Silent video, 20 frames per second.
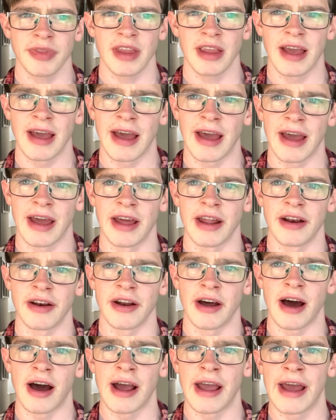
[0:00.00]

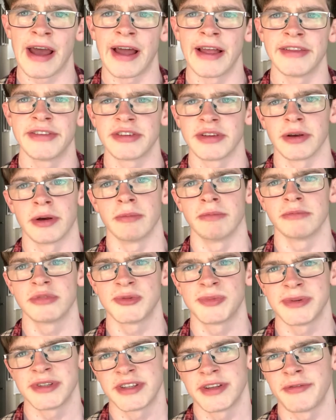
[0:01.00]
and I had some
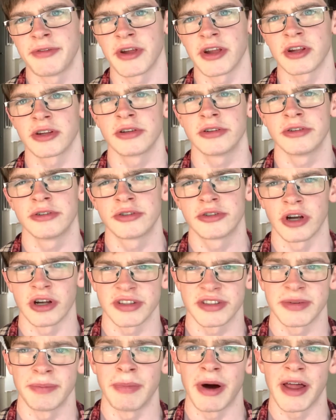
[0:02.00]
specific
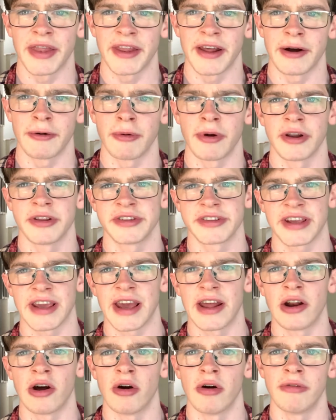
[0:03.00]
shots in mind that I wanted to
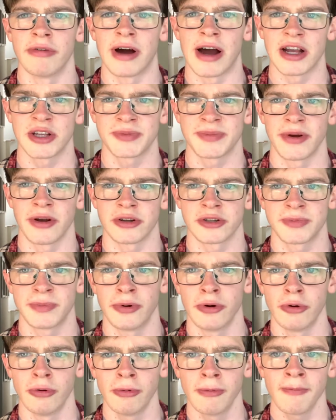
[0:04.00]
get of Iceberg's
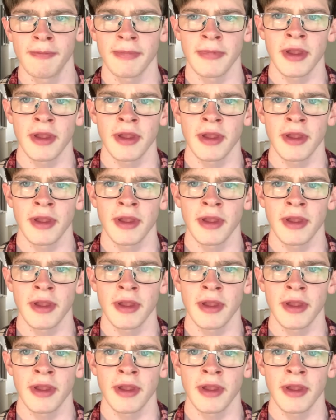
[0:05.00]
pool,